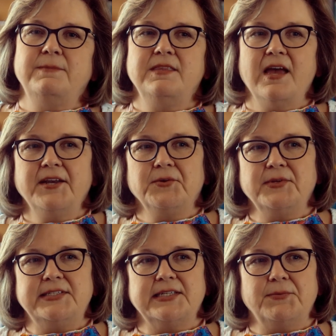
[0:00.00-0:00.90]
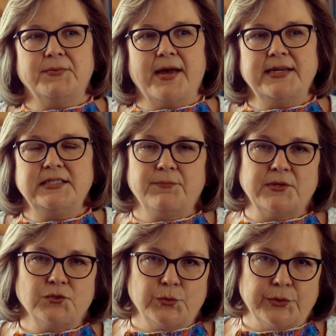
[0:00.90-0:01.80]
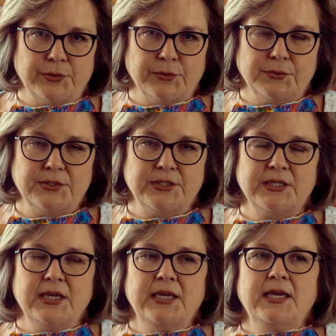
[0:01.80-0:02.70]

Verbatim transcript: not only did he bind up his wounds,